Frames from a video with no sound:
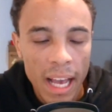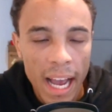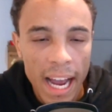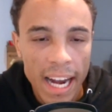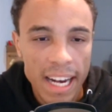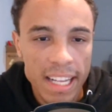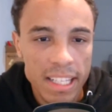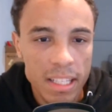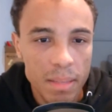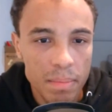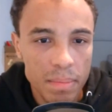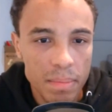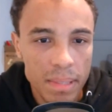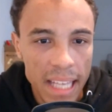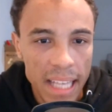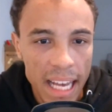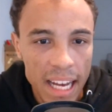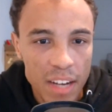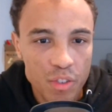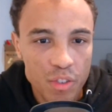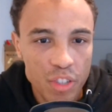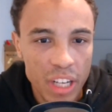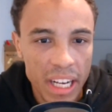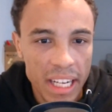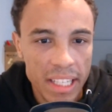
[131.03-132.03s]
I did some
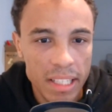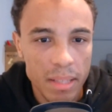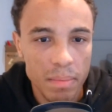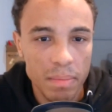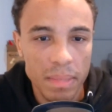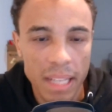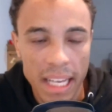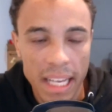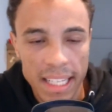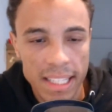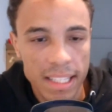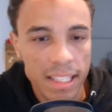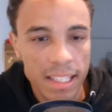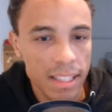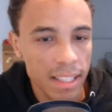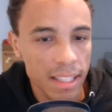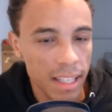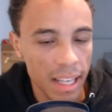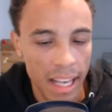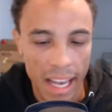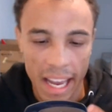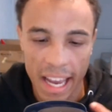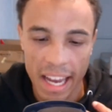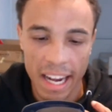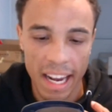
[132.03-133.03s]
sound checks, some
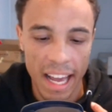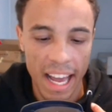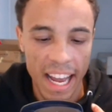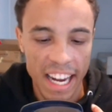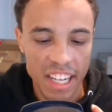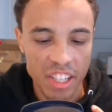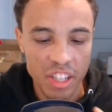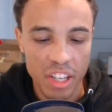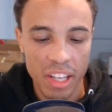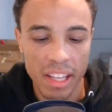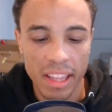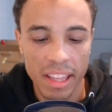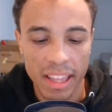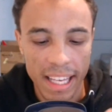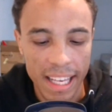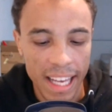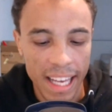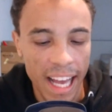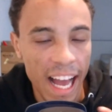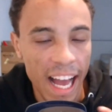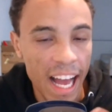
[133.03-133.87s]
tests, and actually think